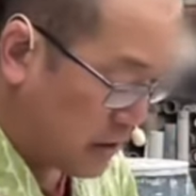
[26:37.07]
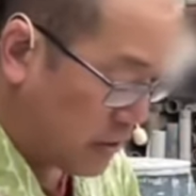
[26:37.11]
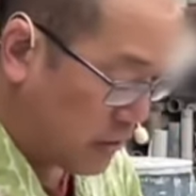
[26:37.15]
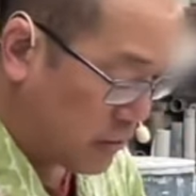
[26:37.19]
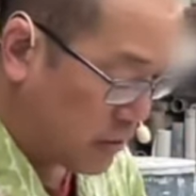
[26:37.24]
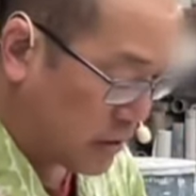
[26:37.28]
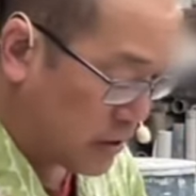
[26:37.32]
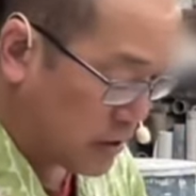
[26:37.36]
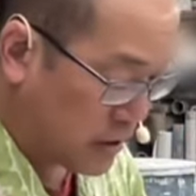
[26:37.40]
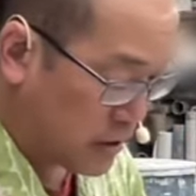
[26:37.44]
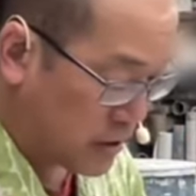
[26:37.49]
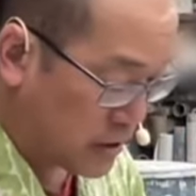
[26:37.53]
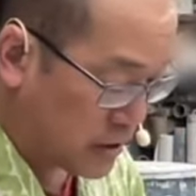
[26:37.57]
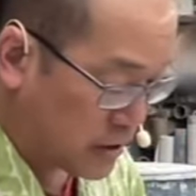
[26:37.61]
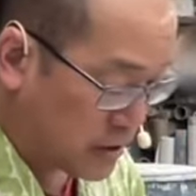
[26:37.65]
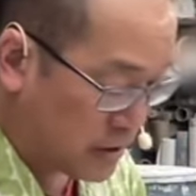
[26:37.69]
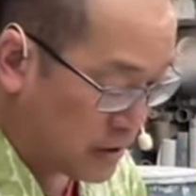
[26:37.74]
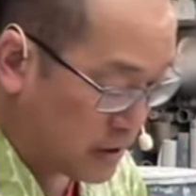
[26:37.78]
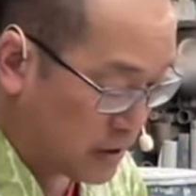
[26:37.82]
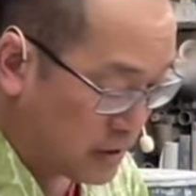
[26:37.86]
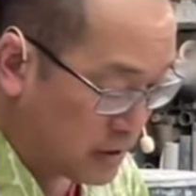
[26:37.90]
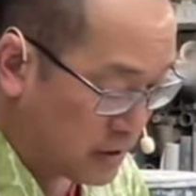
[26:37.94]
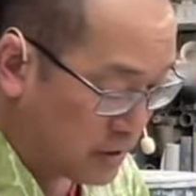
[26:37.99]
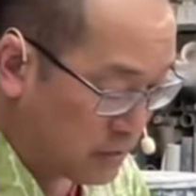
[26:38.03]
we're gonna
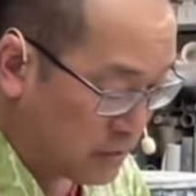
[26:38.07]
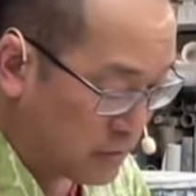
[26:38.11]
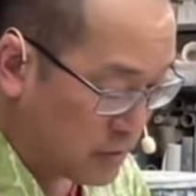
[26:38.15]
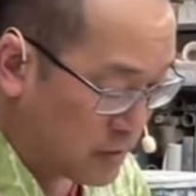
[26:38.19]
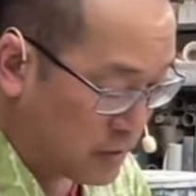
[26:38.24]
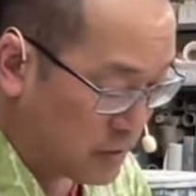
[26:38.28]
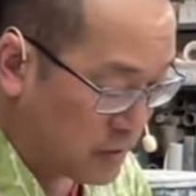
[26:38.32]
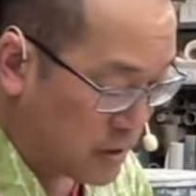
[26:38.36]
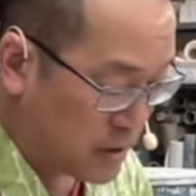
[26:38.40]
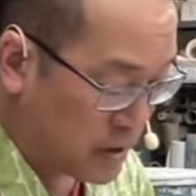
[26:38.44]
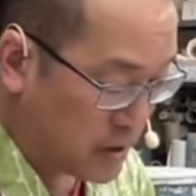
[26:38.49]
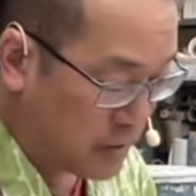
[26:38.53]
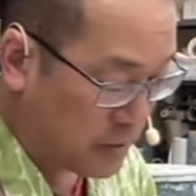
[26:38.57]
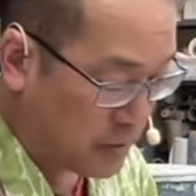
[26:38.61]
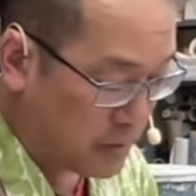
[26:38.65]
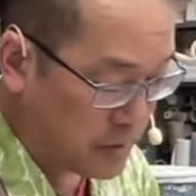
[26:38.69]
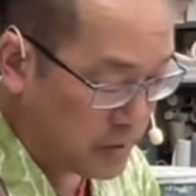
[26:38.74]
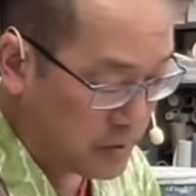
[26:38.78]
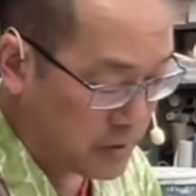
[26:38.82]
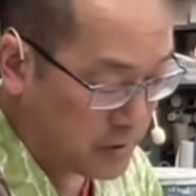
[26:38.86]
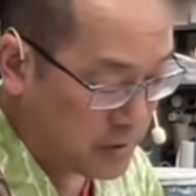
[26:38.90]
clean this rim up.